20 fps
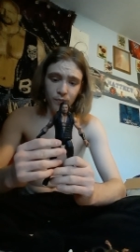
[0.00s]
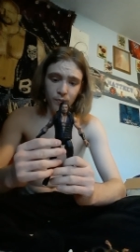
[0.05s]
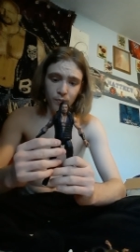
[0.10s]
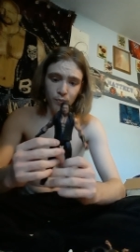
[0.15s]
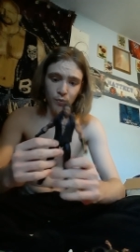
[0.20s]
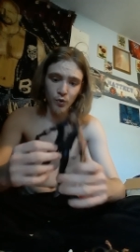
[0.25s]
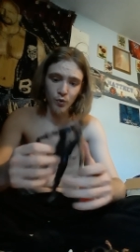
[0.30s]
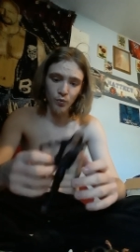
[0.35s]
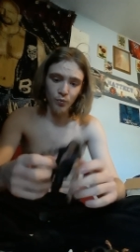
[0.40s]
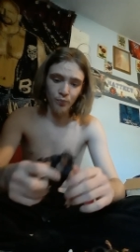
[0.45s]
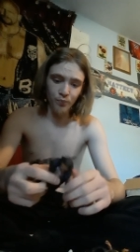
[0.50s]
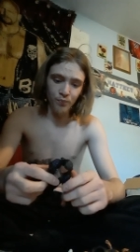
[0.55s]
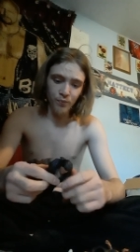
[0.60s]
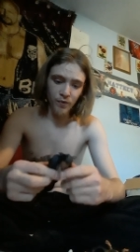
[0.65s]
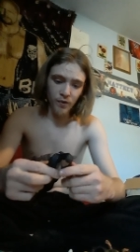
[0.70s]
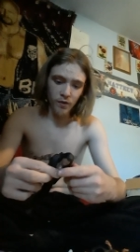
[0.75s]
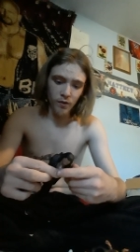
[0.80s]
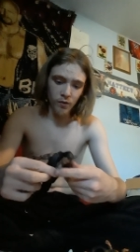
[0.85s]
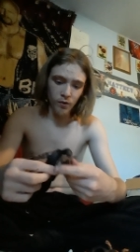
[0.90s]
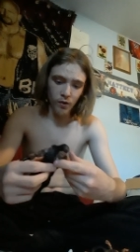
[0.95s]
Boom.
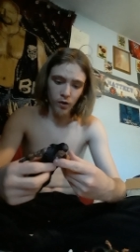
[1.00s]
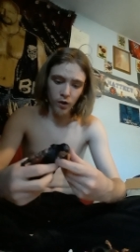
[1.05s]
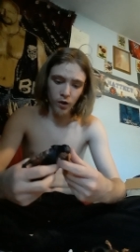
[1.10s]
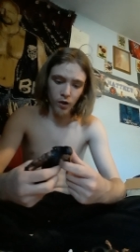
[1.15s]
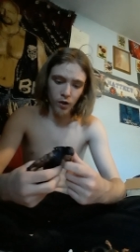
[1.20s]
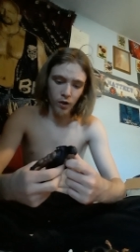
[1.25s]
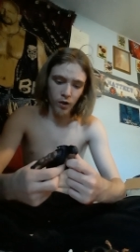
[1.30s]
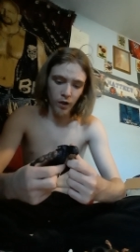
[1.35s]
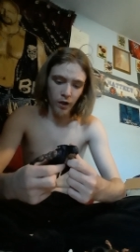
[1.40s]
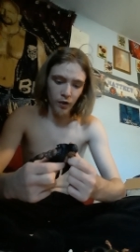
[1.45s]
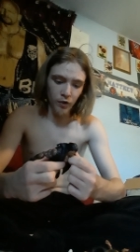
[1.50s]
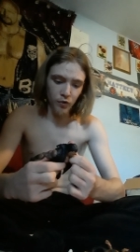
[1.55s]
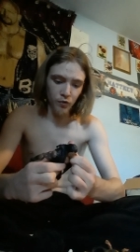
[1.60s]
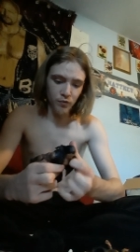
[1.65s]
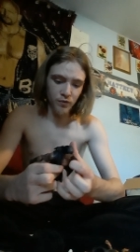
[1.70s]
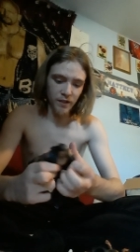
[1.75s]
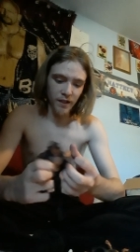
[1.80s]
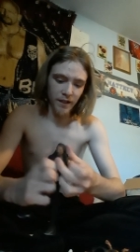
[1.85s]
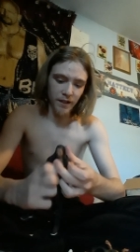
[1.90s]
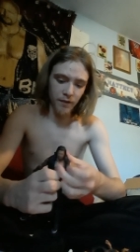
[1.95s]
I use
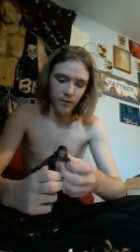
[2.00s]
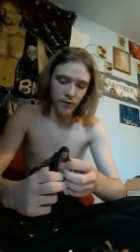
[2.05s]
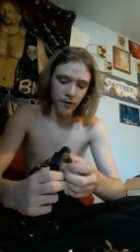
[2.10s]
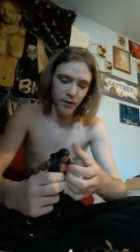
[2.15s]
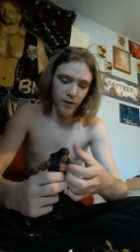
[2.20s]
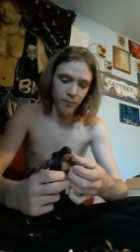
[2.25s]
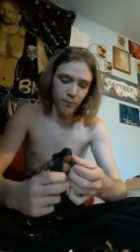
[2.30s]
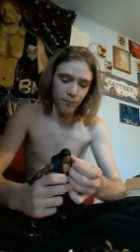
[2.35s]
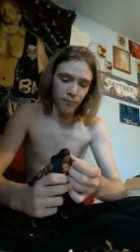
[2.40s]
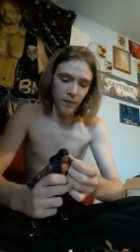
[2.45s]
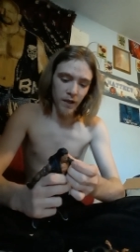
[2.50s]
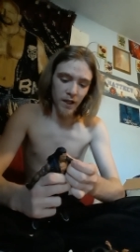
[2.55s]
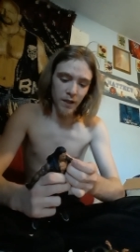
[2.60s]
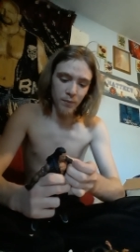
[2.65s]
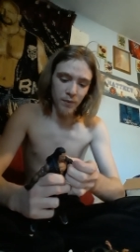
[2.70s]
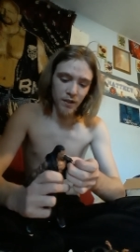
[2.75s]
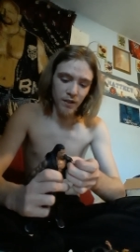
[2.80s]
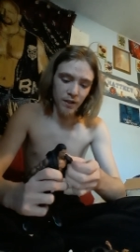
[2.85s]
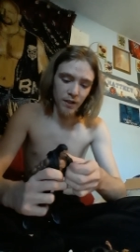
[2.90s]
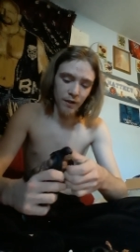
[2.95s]
that Elite
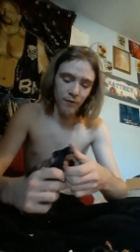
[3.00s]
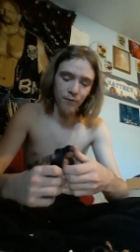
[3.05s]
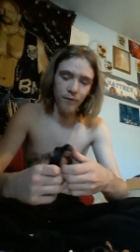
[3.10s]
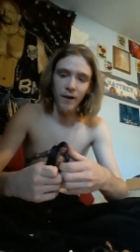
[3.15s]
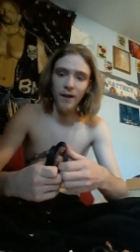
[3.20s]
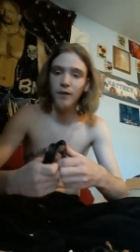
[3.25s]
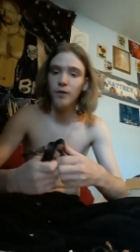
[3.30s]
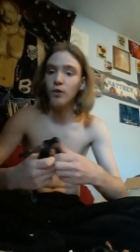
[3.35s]
maybe if I